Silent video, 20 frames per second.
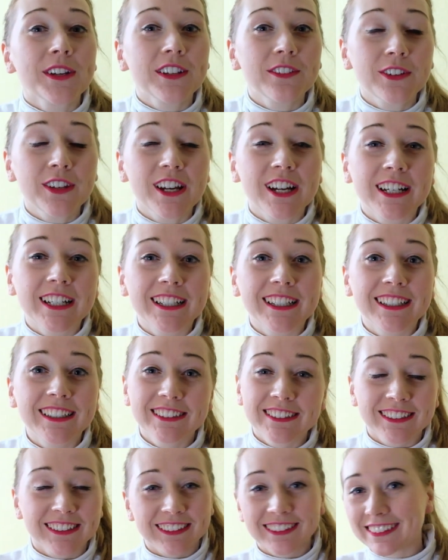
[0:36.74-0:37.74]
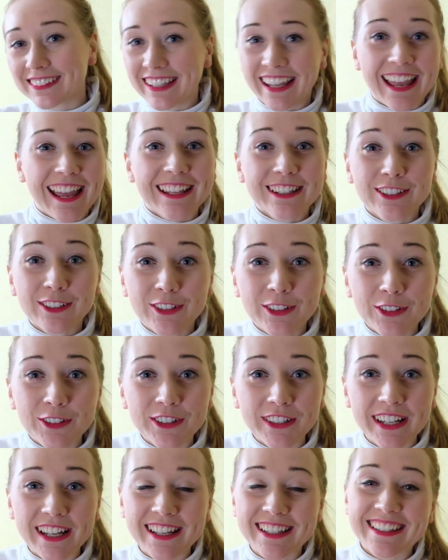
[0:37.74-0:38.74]
if you are any
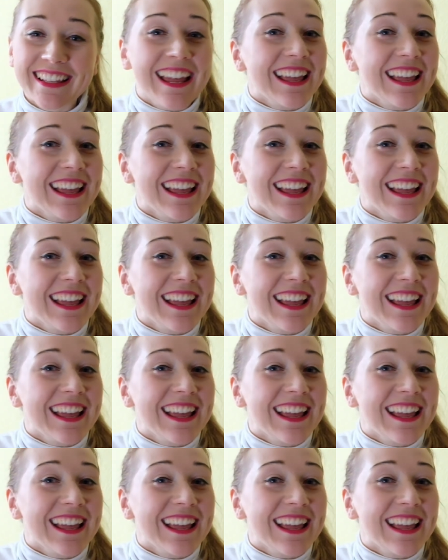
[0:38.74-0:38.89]
curious,